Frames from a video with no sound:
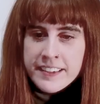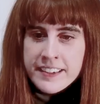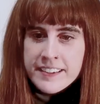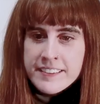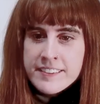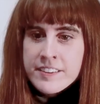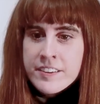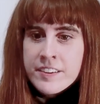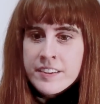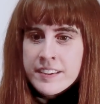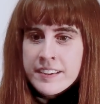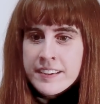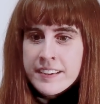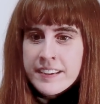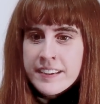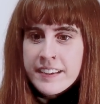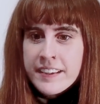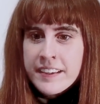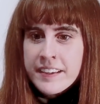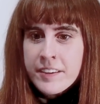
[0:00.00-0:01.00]
It's not...
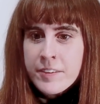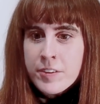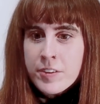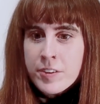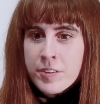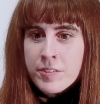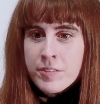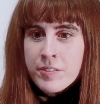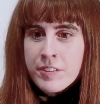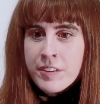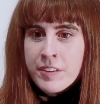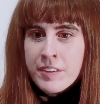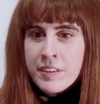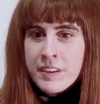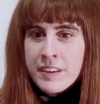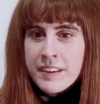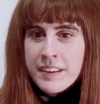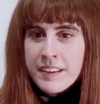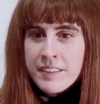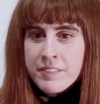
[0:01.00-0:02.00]
You don't
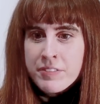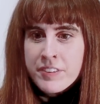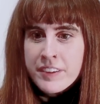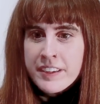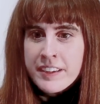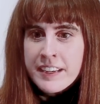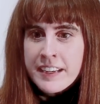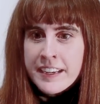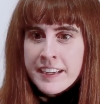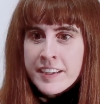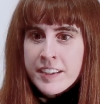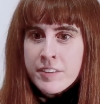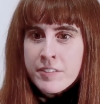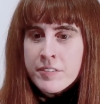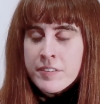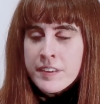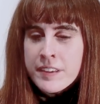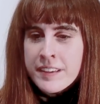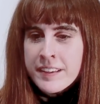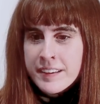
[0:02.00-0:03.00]
feel any
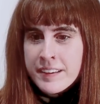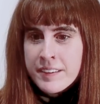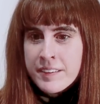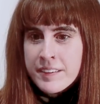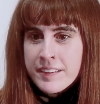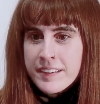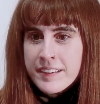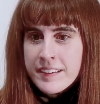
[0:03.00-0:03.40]
of the